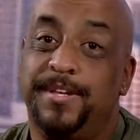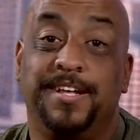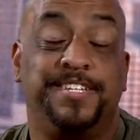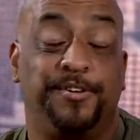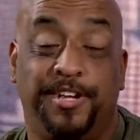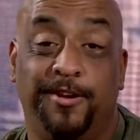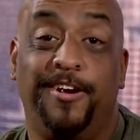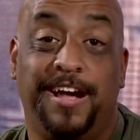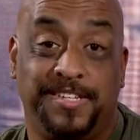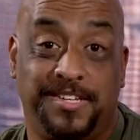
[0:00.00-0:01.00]
until
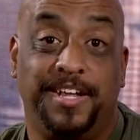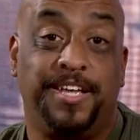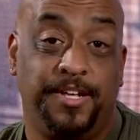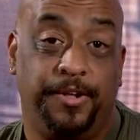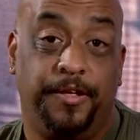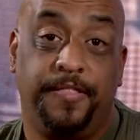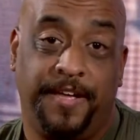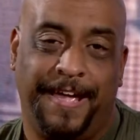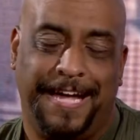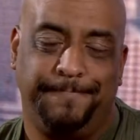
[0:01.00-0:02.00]
Curiosity killed the
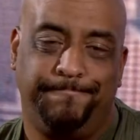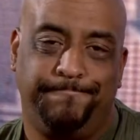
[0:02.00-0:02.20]
cat."